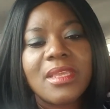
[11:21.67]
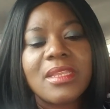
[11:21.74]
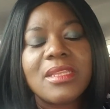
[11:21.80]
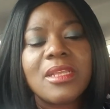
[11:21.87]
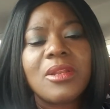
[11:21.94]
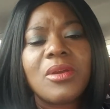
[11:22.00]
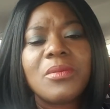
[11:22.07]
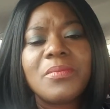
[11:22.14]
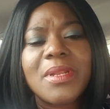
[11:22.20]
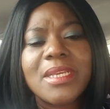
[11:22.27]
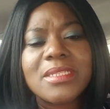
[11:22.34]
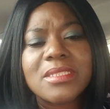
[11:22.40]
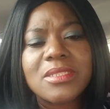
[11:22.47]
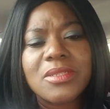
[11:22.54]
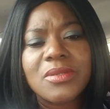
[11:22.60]
The Lord
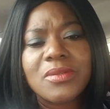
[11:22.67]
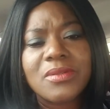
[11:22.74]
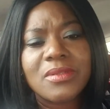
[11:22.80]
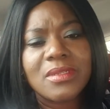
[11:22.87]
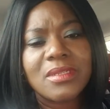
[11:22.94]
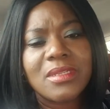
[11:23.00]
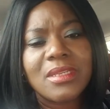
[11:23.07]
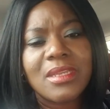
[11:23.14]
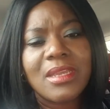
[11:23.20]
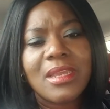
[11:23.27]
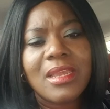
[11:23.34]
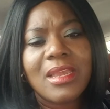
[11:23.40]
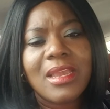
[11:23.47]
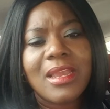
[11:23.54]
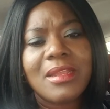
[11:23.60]
bless you
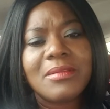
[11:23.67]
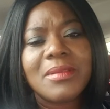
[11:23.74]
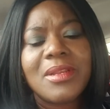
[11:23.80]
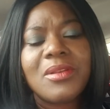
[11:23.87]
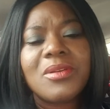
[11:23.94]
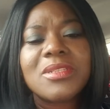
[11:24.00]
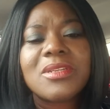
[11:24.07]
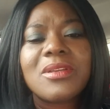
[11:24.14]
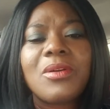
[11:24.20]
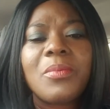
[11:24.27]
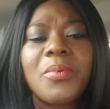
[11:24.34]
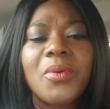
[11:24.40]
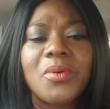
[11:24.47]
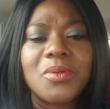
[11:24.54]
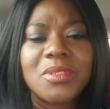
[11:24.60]
and the Lord
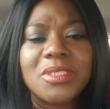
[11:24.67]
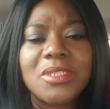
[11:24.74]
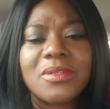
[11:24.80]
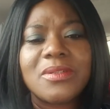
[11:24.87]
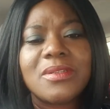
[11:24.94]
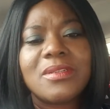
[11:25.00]
uphold you.